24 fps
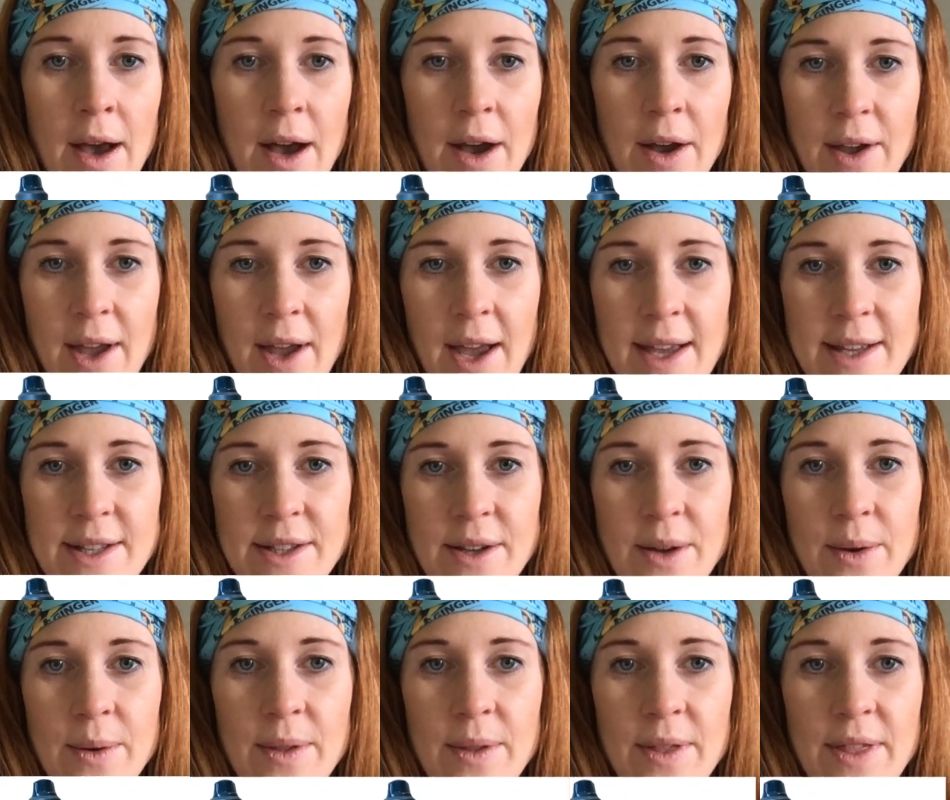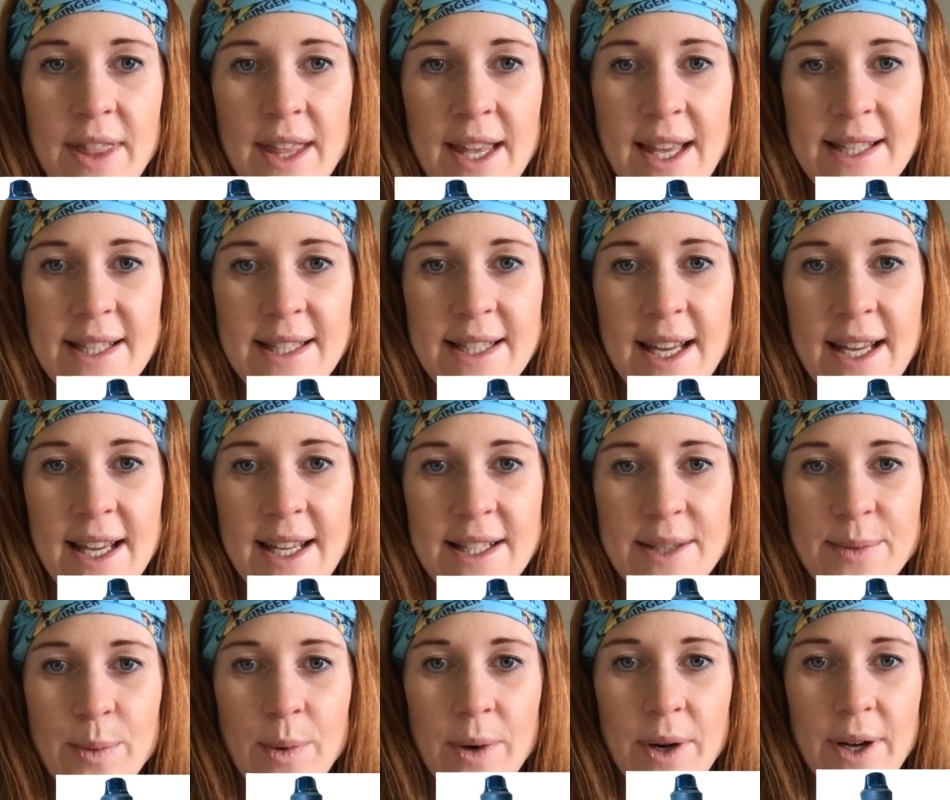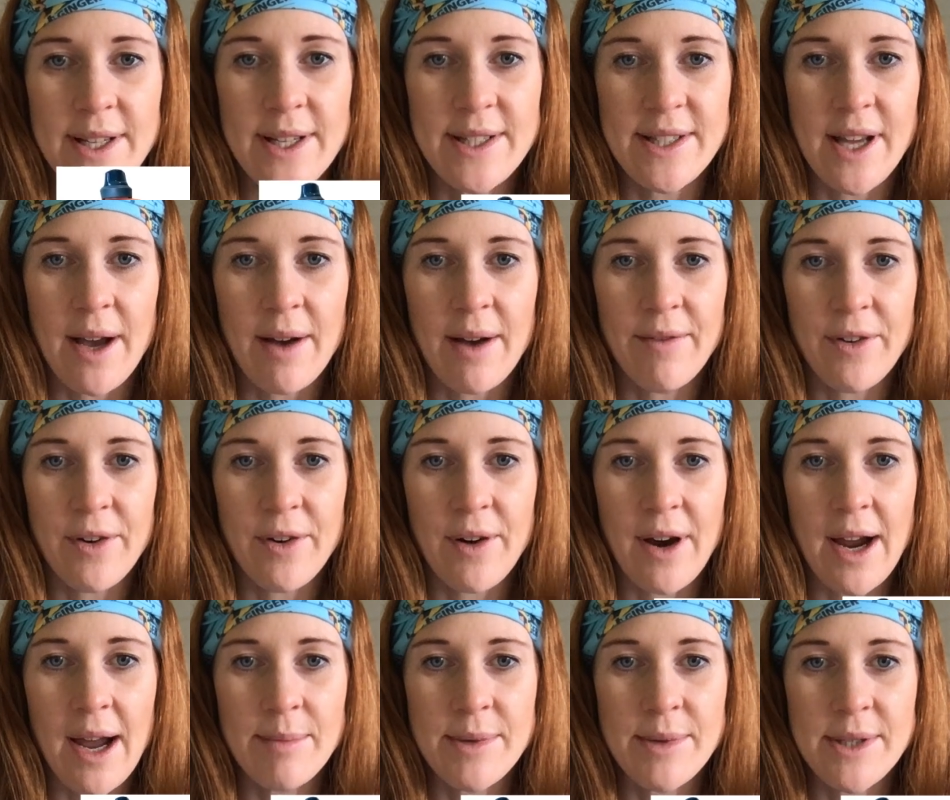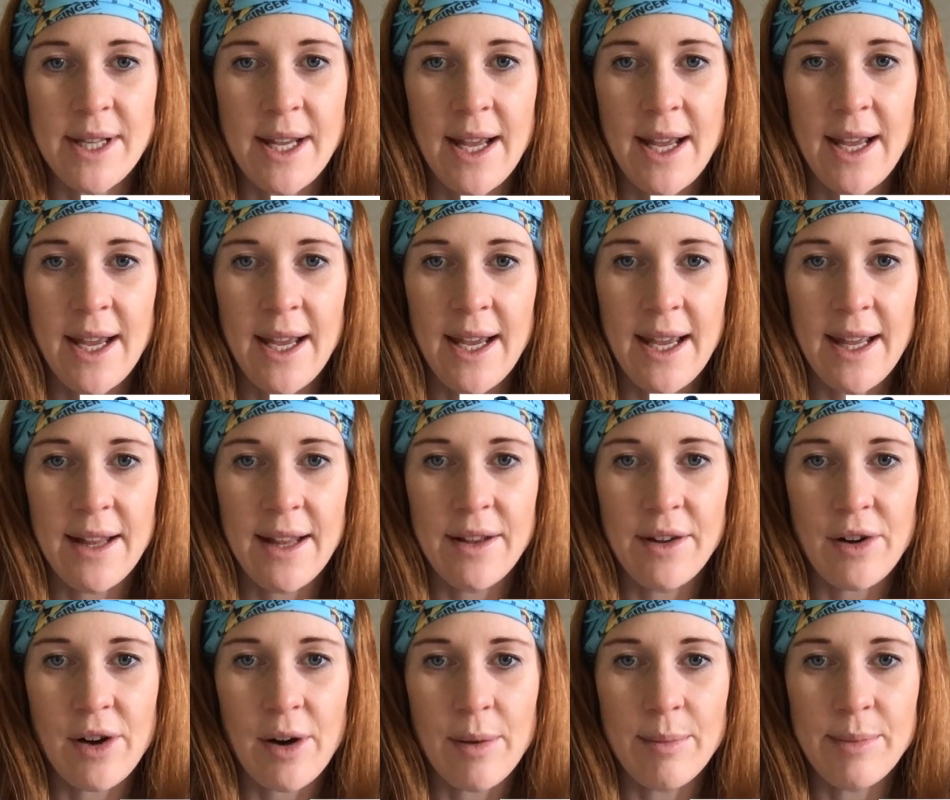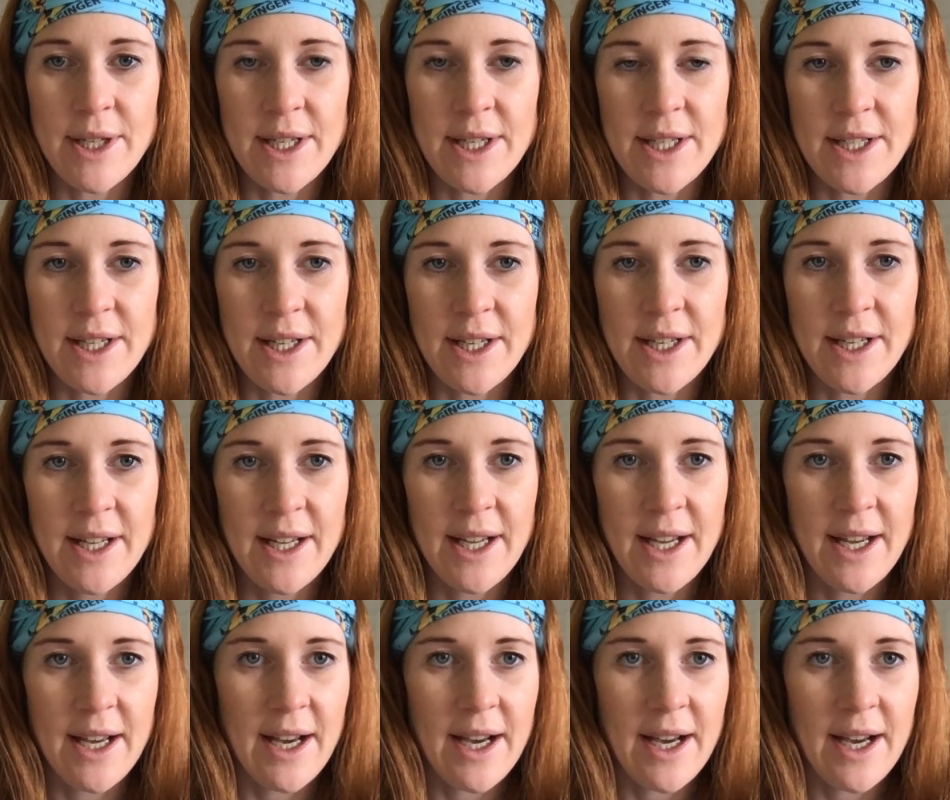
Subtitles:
Okay, so this is what is up for grabs in the competition